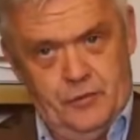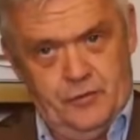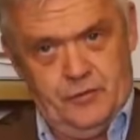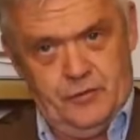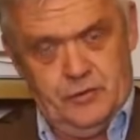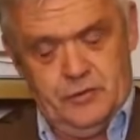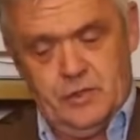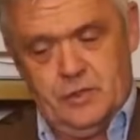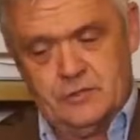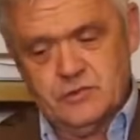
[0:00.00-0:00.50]
put
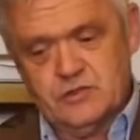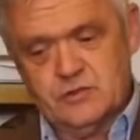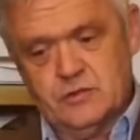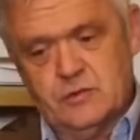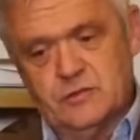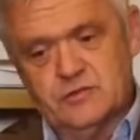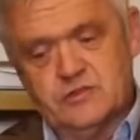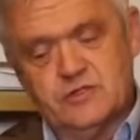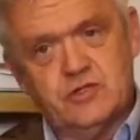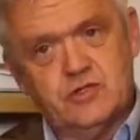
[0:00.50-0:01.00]
the
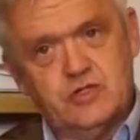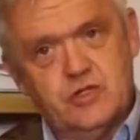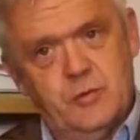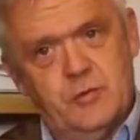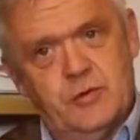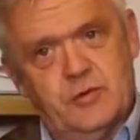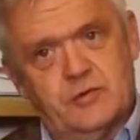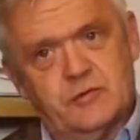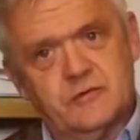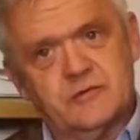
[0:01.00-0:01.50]
nodules, the
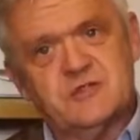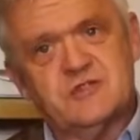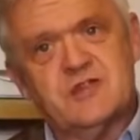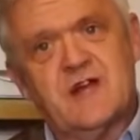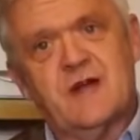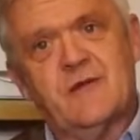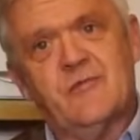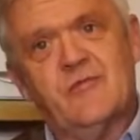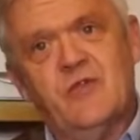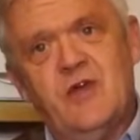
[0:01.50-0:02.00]
tubercles
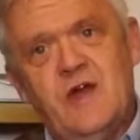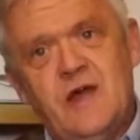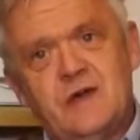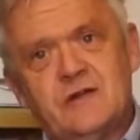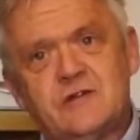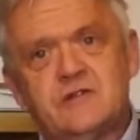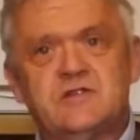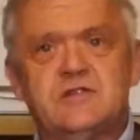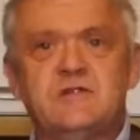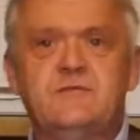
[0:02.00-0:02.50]
down
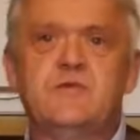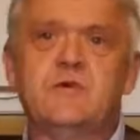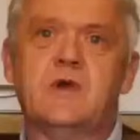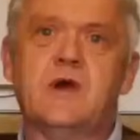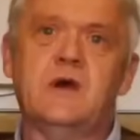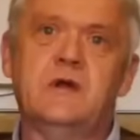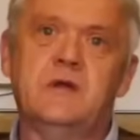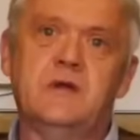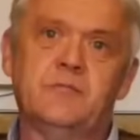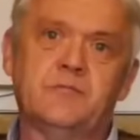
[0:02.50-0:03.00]
there to see if we
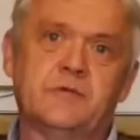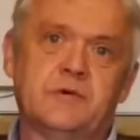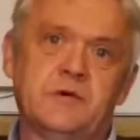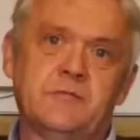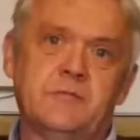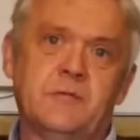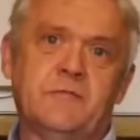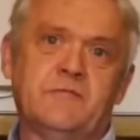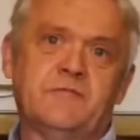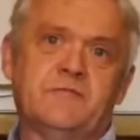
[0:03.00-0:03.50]
get an
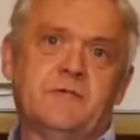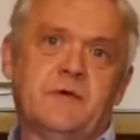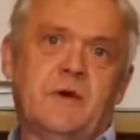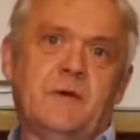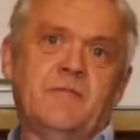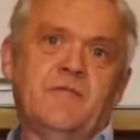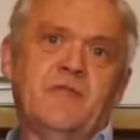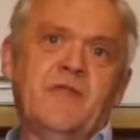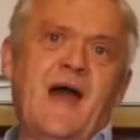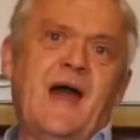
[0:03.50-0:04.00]
improvement
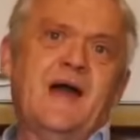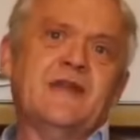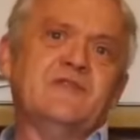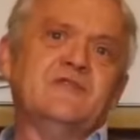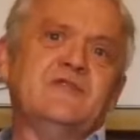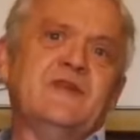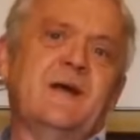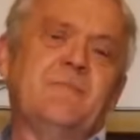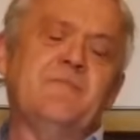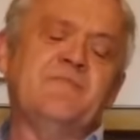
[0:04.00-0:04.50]
from
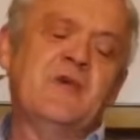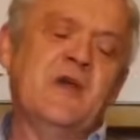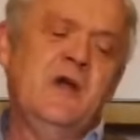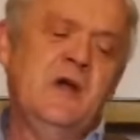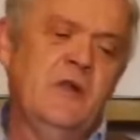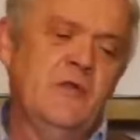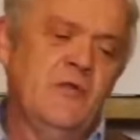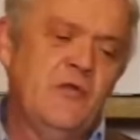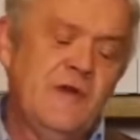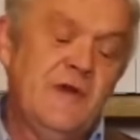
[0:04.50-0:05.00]
that. Now,
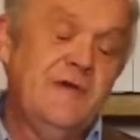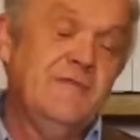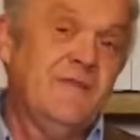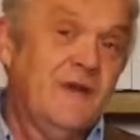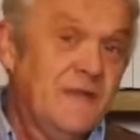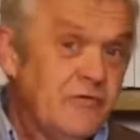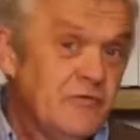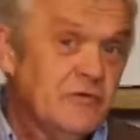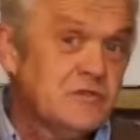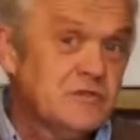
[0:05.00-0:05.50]
the
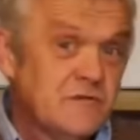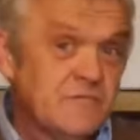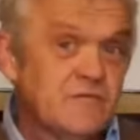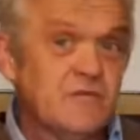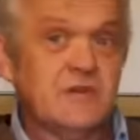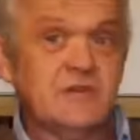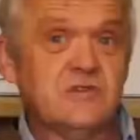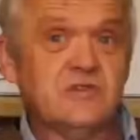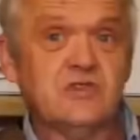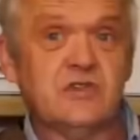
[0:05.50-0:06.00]
inventors of
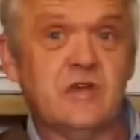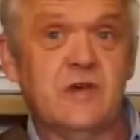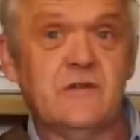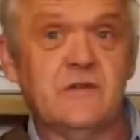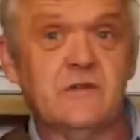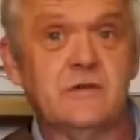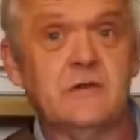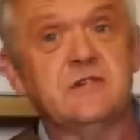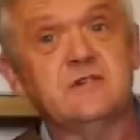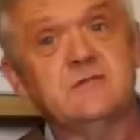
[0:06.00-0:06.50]
this say
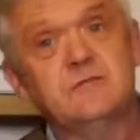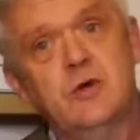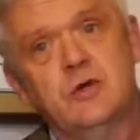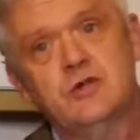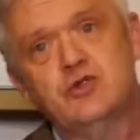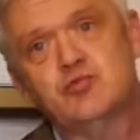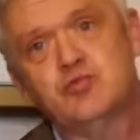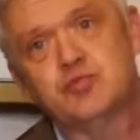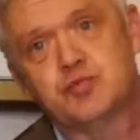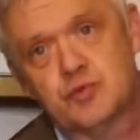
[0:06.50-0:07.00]
that it's
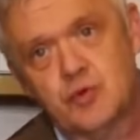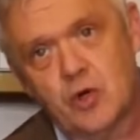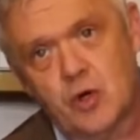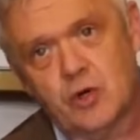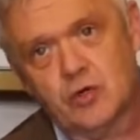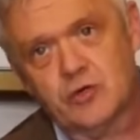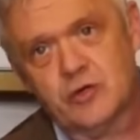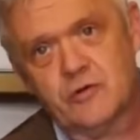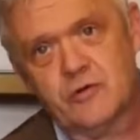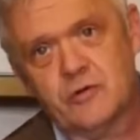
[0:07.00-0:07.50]
much
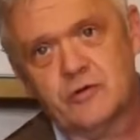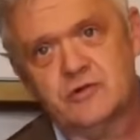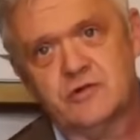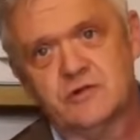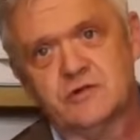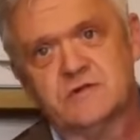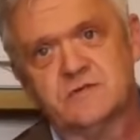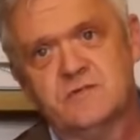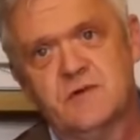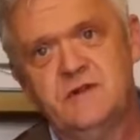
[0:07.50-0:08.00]
broader than
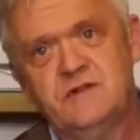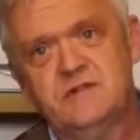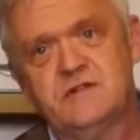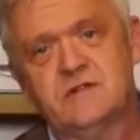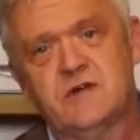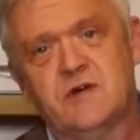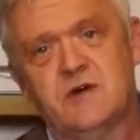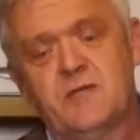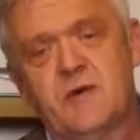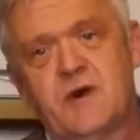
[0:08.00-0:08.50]
just wind
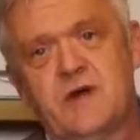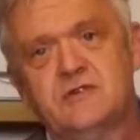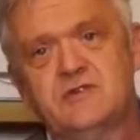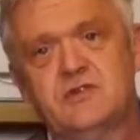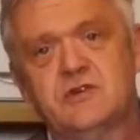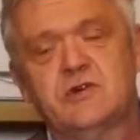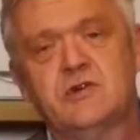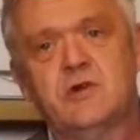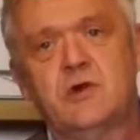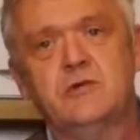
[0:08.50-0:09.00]

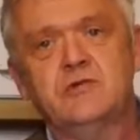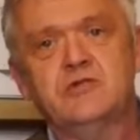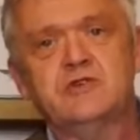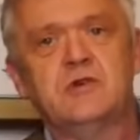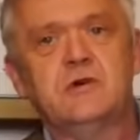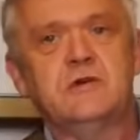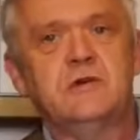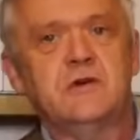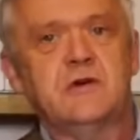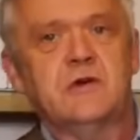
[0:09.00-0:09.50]
turbines. You can
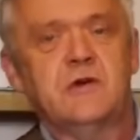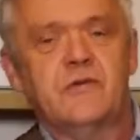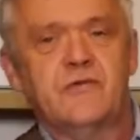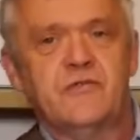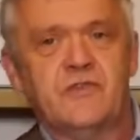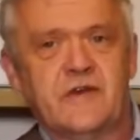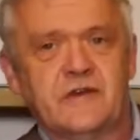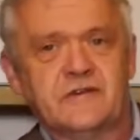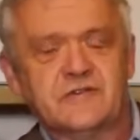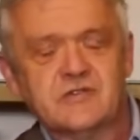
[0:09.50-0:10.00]
also look at
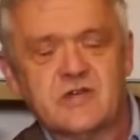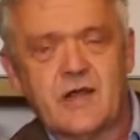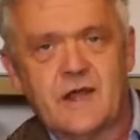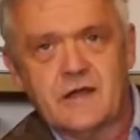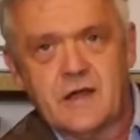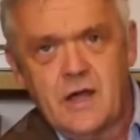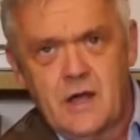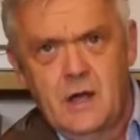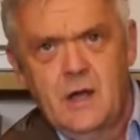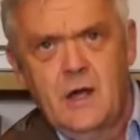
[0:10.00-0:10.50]
things
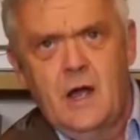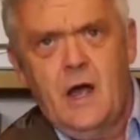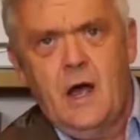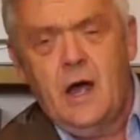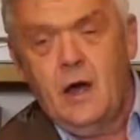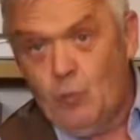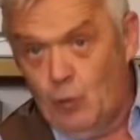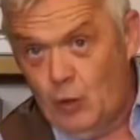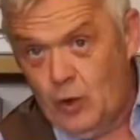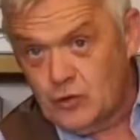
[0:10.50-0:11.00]
like
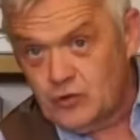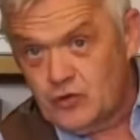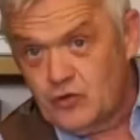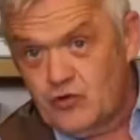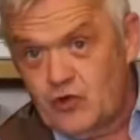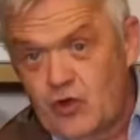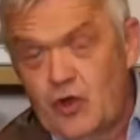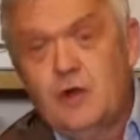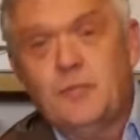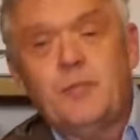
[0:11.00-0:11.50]
water
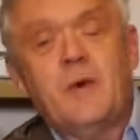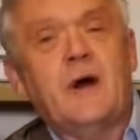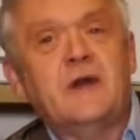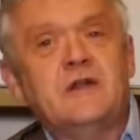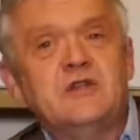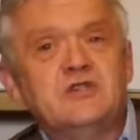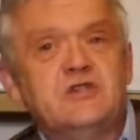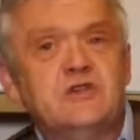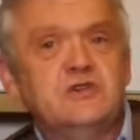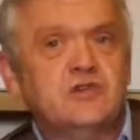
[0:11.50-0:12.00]

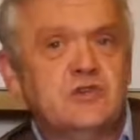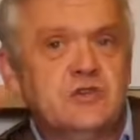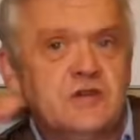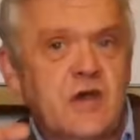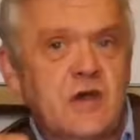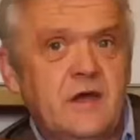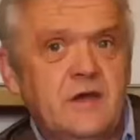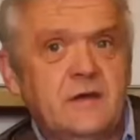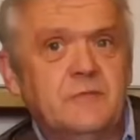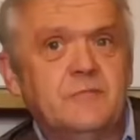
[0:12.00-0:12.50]
turbines. You should
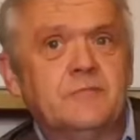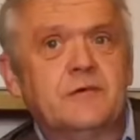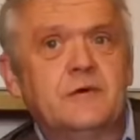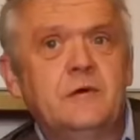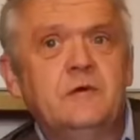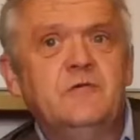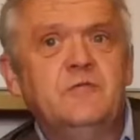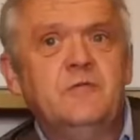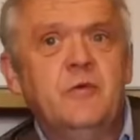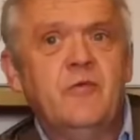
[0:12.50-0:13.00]
get an
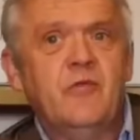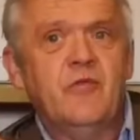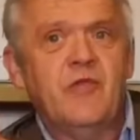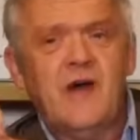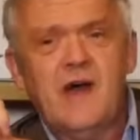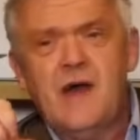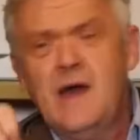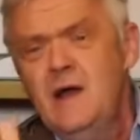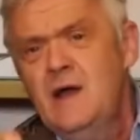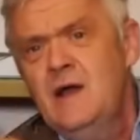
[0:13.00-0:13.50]
improvement
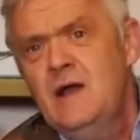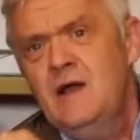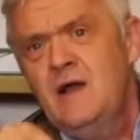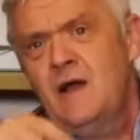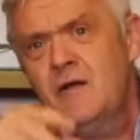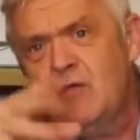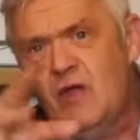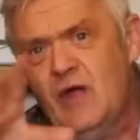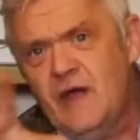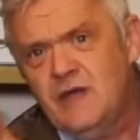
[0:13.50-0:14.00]
there,
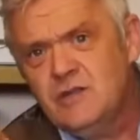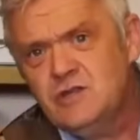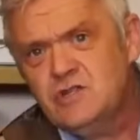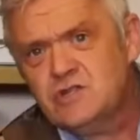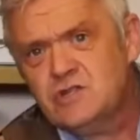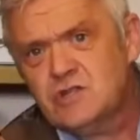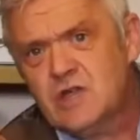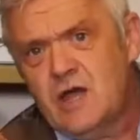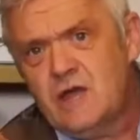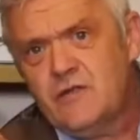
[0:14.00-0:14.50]
and they
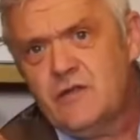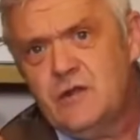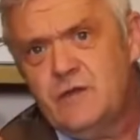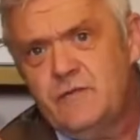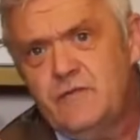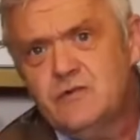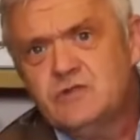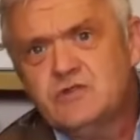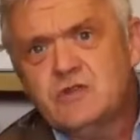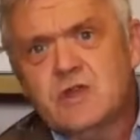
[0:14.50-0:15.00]
say that
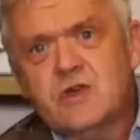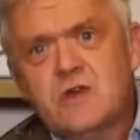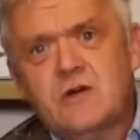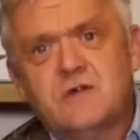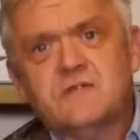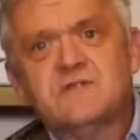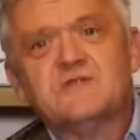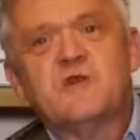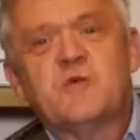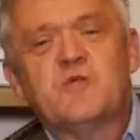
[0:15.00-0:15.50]
if you stick it
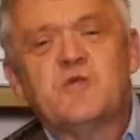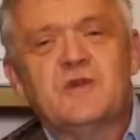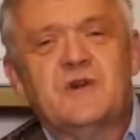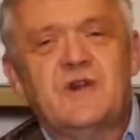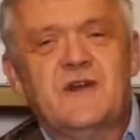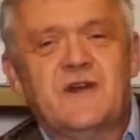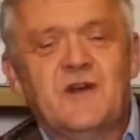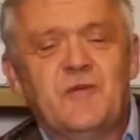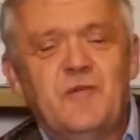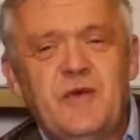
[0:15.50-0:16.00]
on something
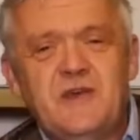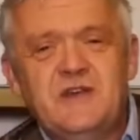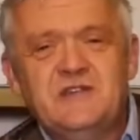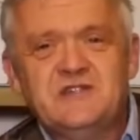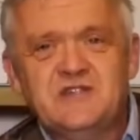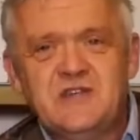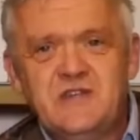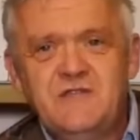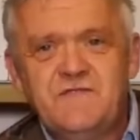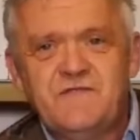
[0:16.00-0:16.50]
like a
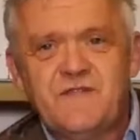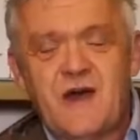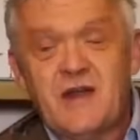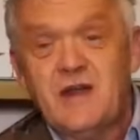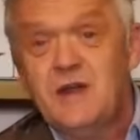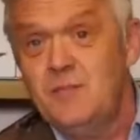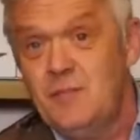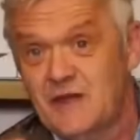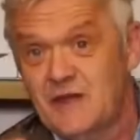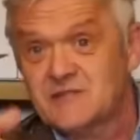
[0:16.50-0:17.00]
PC
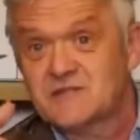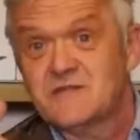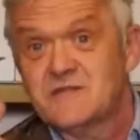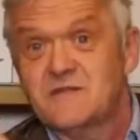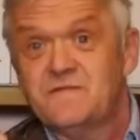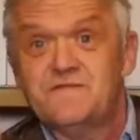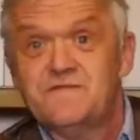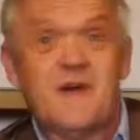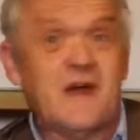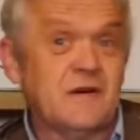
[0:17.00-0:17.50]
fan, it makes
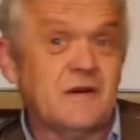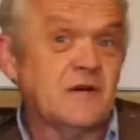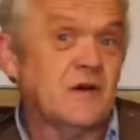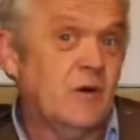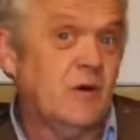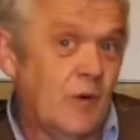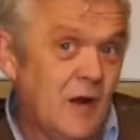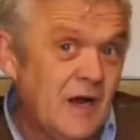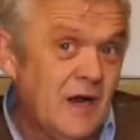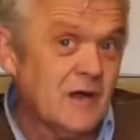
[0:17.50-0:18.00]
the fan
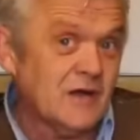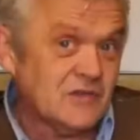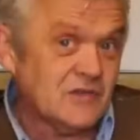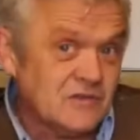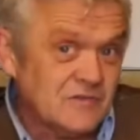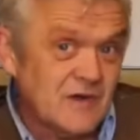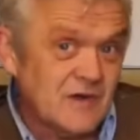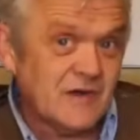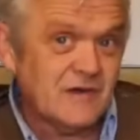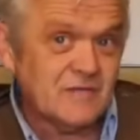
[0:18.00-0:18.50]

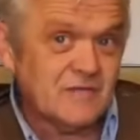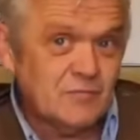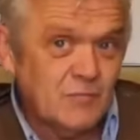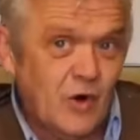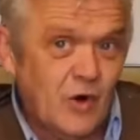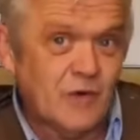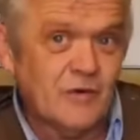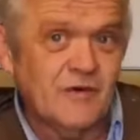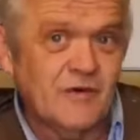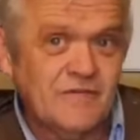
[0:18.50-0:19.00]
quieter and
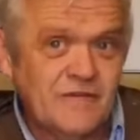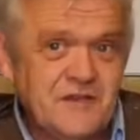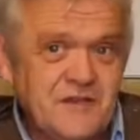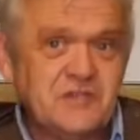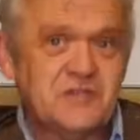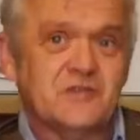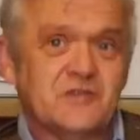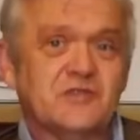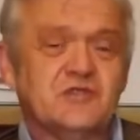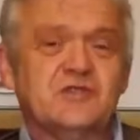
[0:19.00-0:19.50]
more
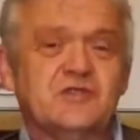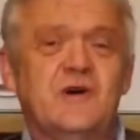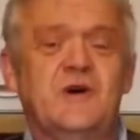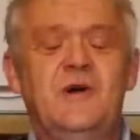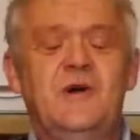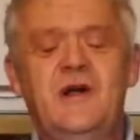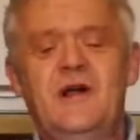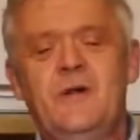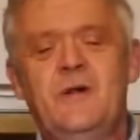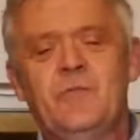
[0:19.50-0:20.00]
efficient.
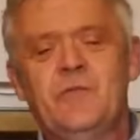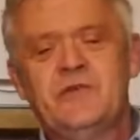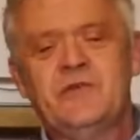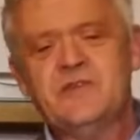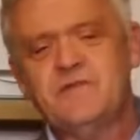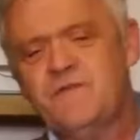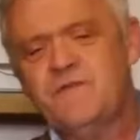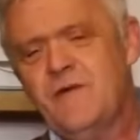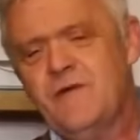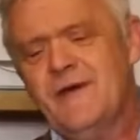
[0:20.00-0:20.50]
So
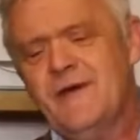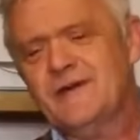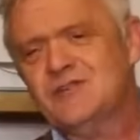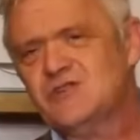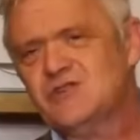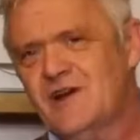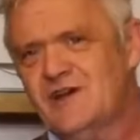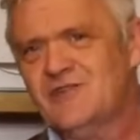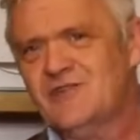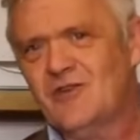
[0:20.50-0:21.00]
it's a very
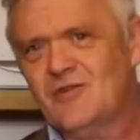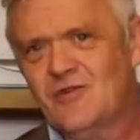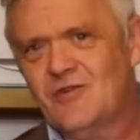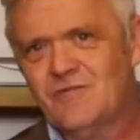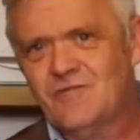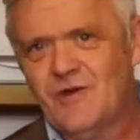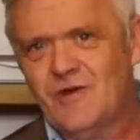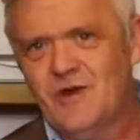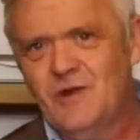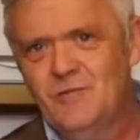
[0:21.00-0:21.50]
exciting
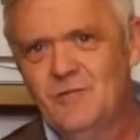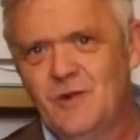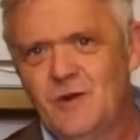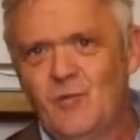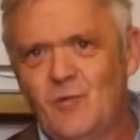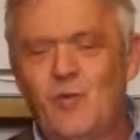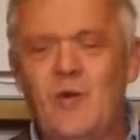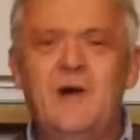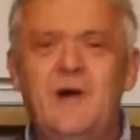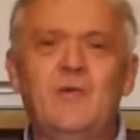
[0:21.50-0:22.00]

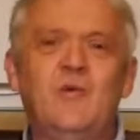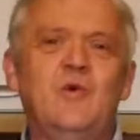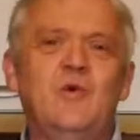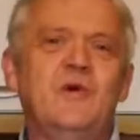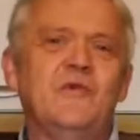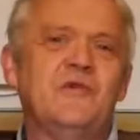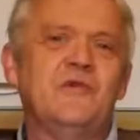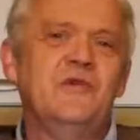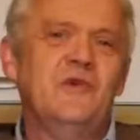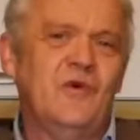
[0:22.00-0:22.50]
development, well
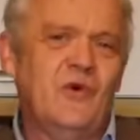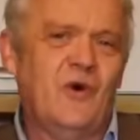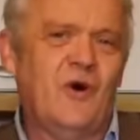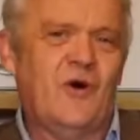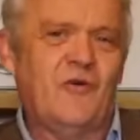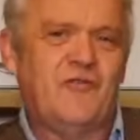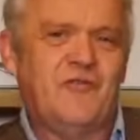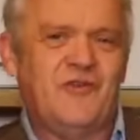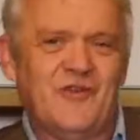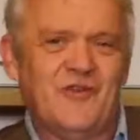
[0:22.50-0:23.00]
worth an
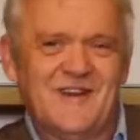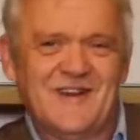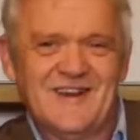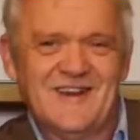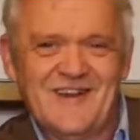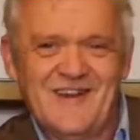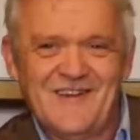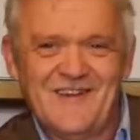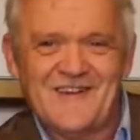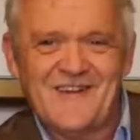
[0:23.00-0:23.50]

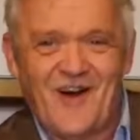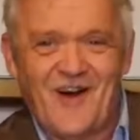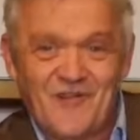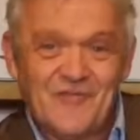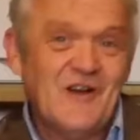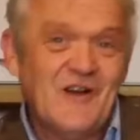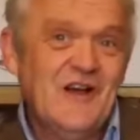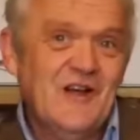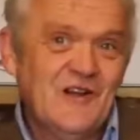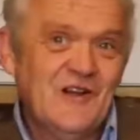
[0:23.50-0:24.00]
awful lot
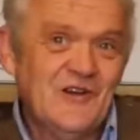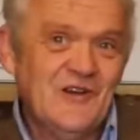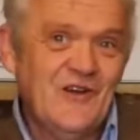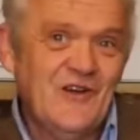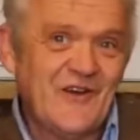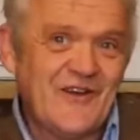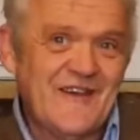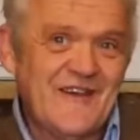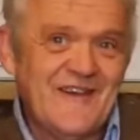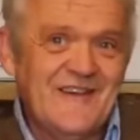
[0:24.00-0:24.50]
of
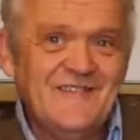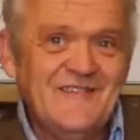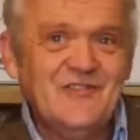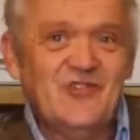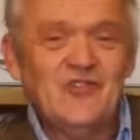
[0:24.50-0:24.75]
looking